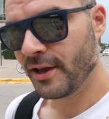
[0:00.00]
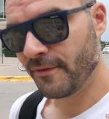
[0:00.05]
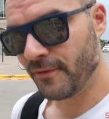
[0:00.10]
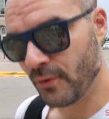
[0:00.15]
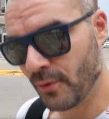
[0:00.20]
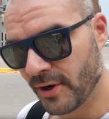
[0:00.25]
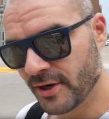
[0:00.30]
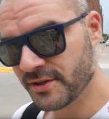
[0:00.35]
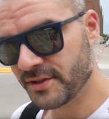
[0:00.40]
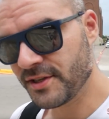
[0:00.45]
If
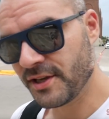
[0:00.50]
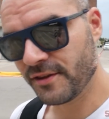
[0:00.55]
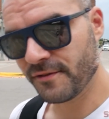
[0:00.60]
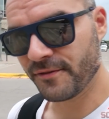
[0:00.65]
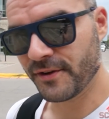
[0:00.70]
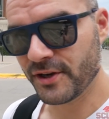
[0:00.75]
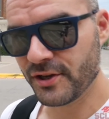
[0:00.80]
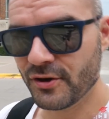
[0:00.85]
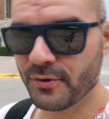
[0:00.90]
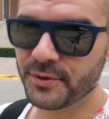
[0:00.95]
you want to see the
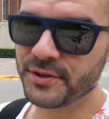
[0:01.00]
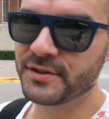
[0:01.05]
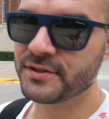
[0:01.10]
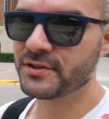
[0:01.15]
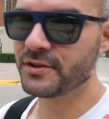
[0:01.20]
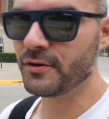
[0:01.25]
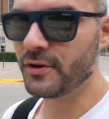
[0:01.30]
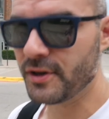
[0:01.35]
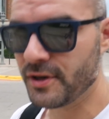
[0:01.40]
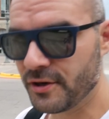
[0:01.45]
video with the
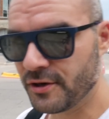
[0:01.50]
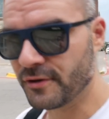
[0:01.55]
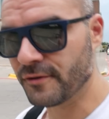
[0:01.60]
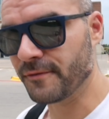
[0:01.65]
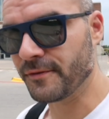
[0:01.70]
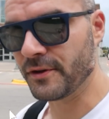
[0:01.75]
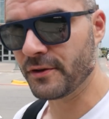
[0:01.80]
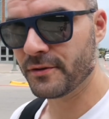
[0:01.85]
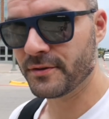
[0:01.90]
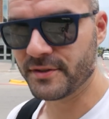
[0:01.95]
student
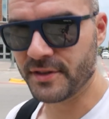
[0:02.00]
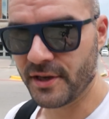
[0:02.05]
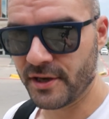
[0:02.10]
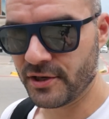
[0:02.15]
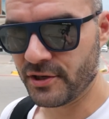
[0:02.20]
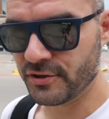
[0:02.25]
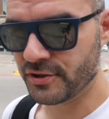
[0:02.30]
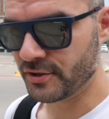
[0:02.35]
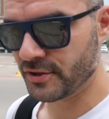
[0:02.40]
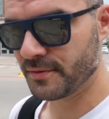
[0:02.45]
interviews,
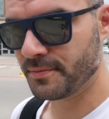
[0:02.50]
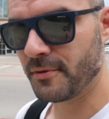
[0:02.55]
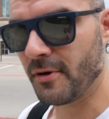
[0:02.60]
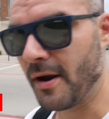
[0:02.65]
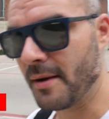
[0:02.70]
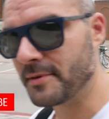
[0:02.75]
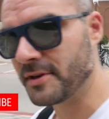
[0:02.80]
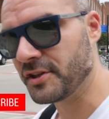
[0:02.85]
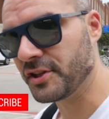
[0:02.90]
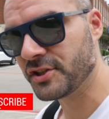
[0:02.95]
then you should
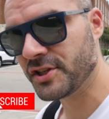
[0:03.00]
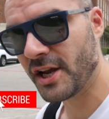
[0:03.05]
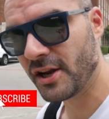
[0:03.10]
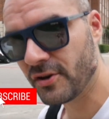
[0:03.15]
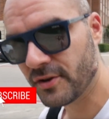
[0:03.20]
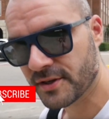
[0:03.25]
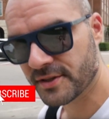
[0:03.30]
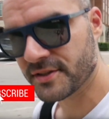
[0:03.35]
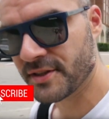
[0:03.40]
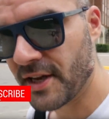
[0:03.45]
subscribe to the
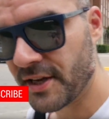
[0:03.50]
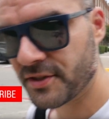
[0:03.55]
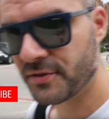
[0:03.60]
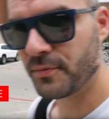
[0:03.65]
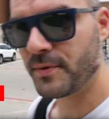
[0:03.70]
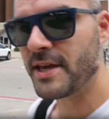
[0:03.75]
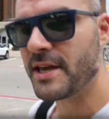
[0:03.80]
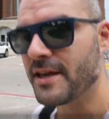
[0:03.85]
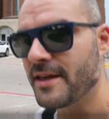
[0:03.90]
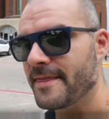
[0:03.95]
channel because next
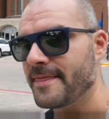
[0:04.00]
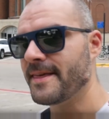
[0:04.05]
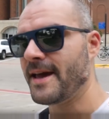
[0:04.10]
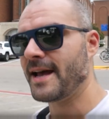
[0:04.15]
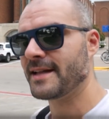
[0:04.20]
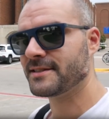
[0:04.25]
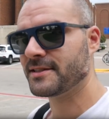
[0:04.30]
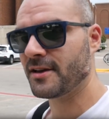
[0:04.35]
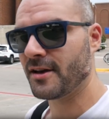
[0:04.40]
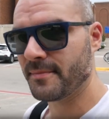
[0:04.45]
week
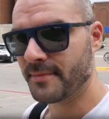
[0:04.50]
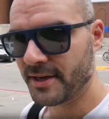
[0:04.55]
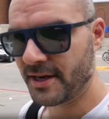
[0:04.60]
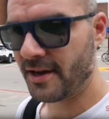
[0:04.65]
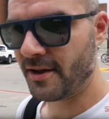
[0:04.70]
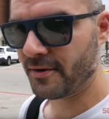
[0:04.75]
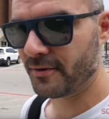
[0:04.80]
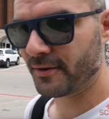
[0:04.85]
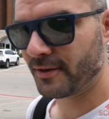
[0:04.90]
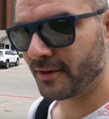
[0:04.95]
that's coming out.